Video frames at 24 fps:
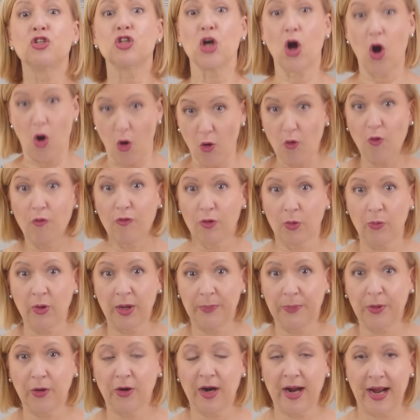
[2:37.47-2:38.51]
to over
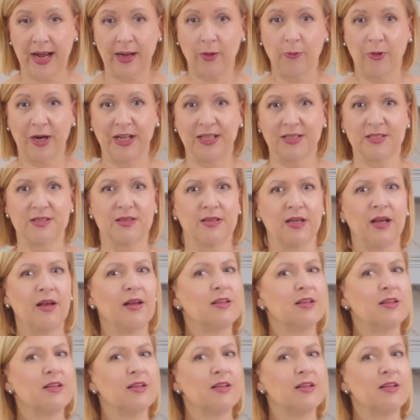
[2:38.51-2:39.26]
whip your egg whites.